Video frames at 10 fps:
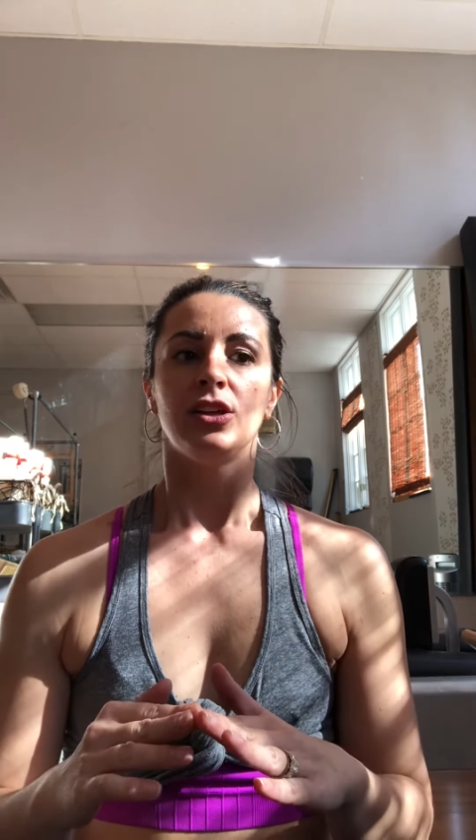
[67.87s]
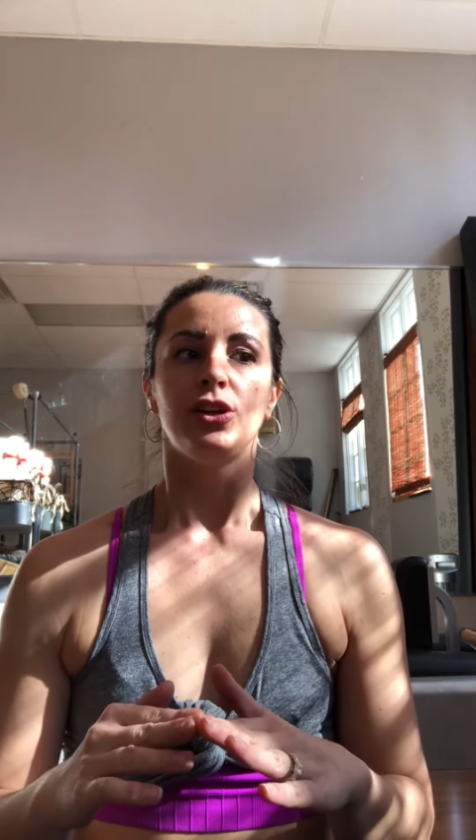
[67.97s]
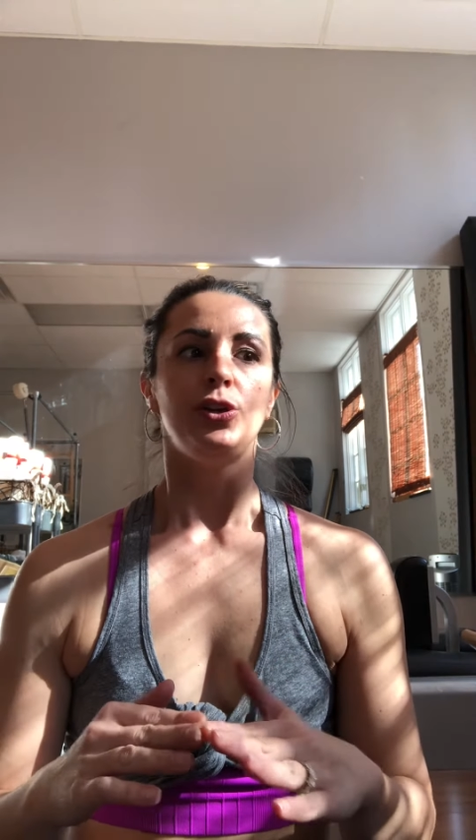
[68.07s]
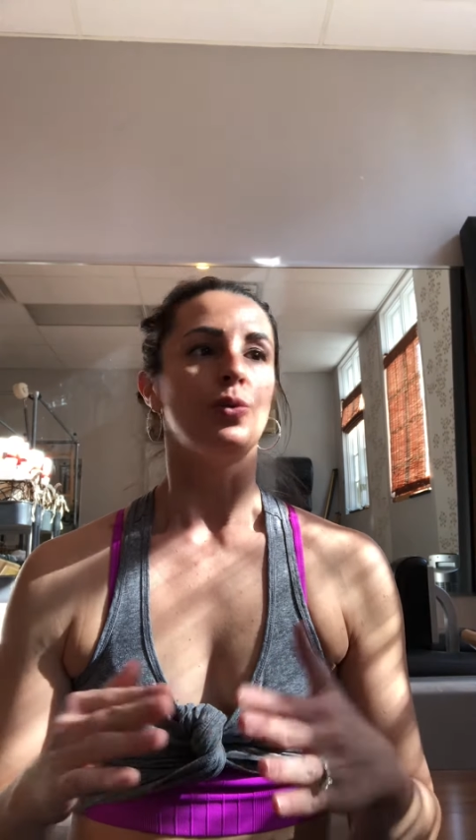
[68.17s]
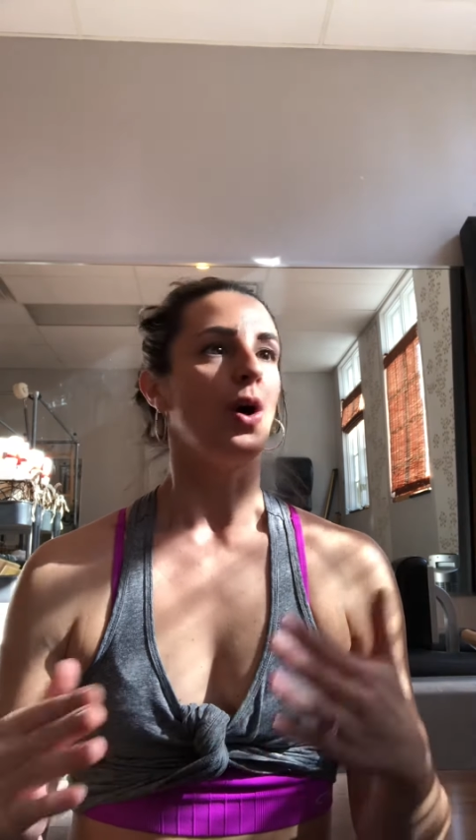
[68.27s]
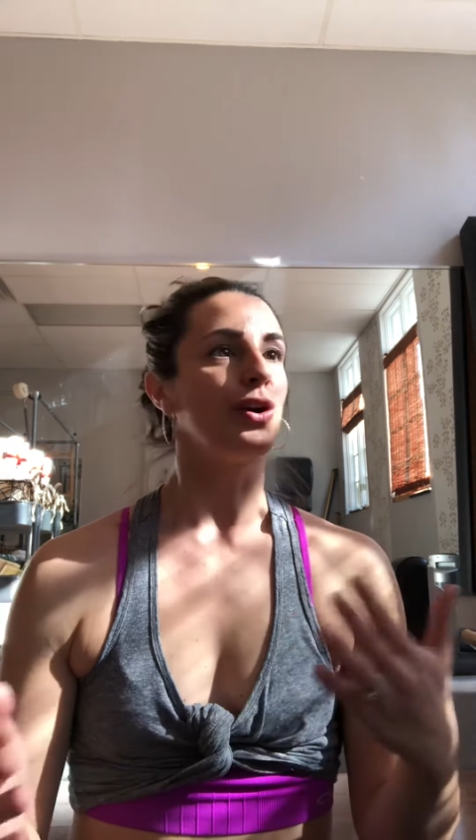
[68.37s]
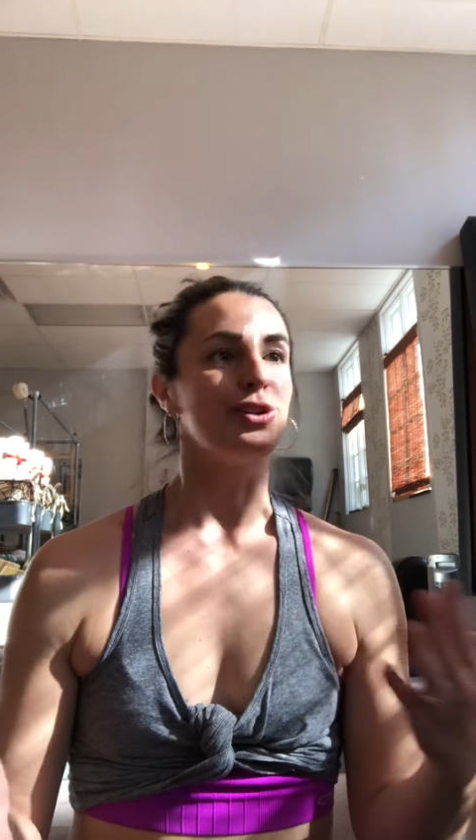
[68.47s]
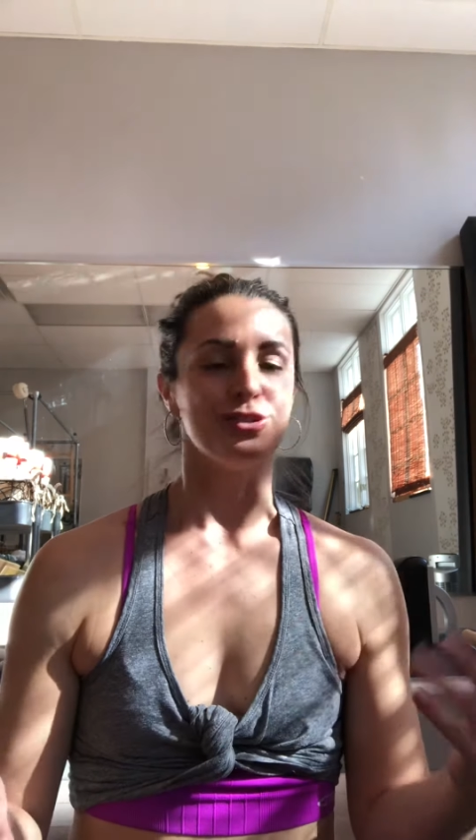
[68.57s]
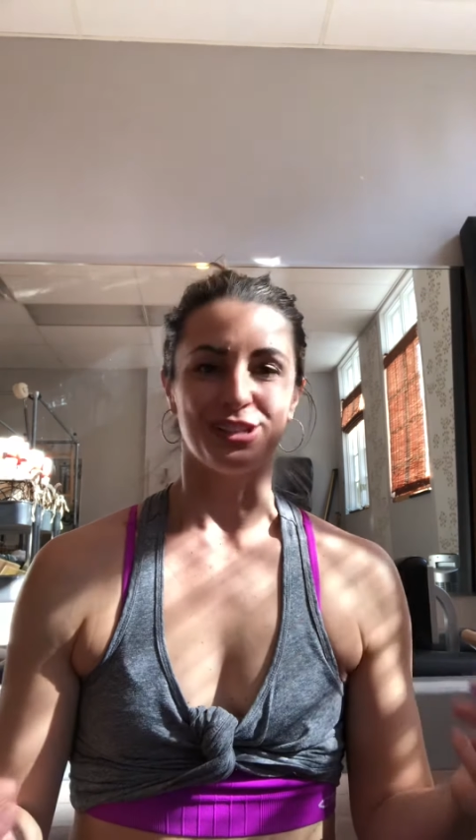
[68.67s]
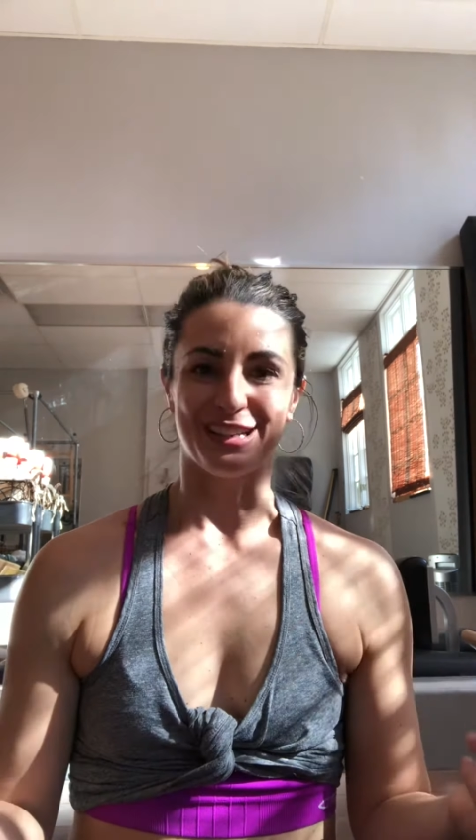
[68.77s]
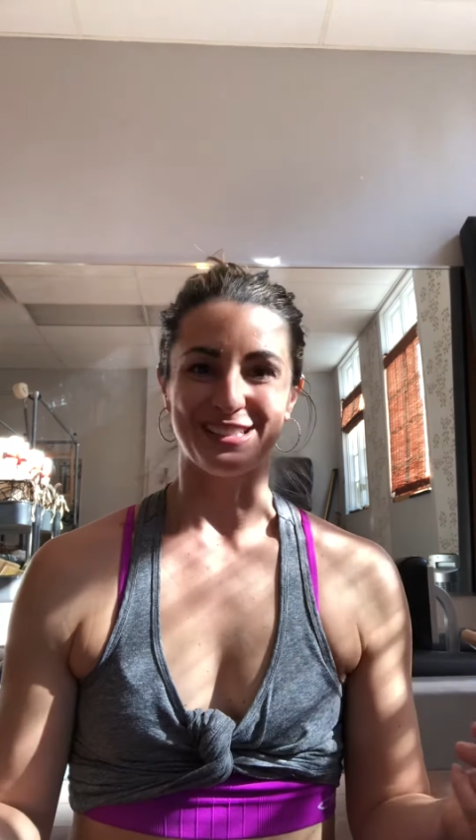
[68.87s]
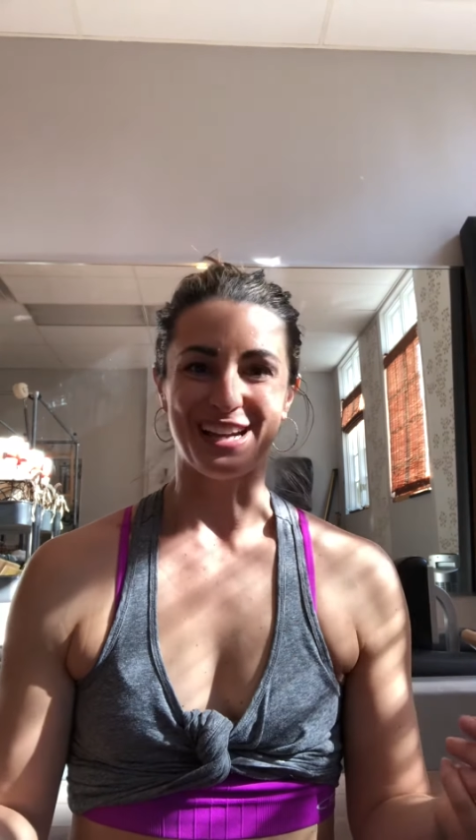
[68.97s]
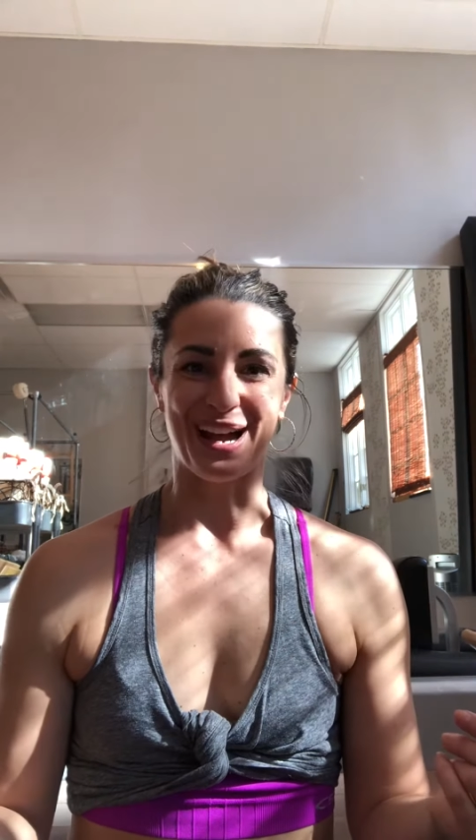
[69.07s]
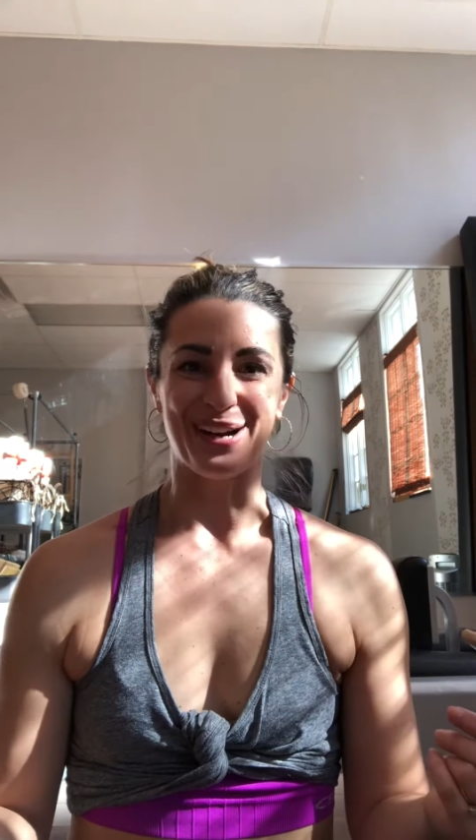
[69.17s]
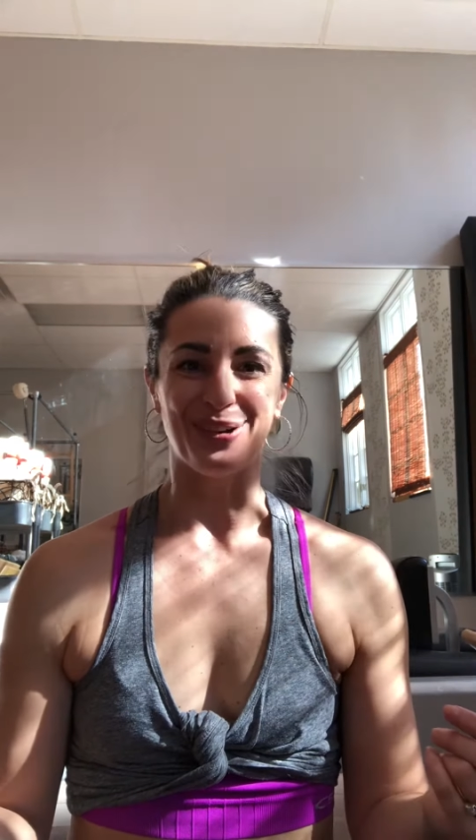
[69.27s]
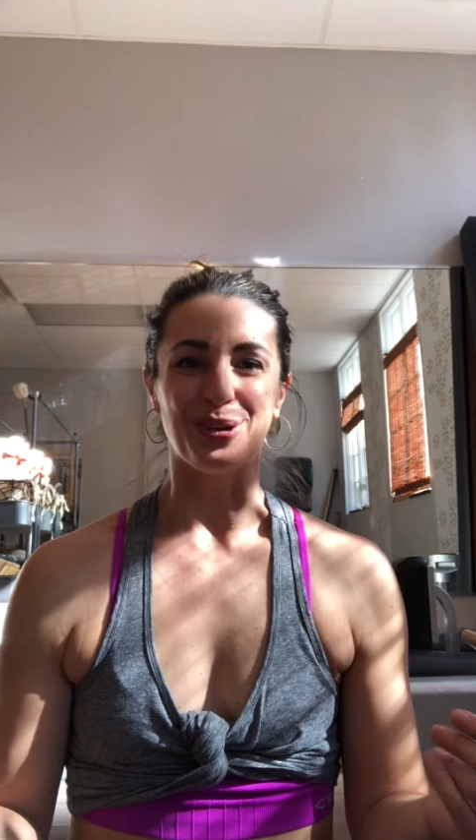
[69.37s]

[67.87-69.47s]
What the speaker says: you aren't using a towel,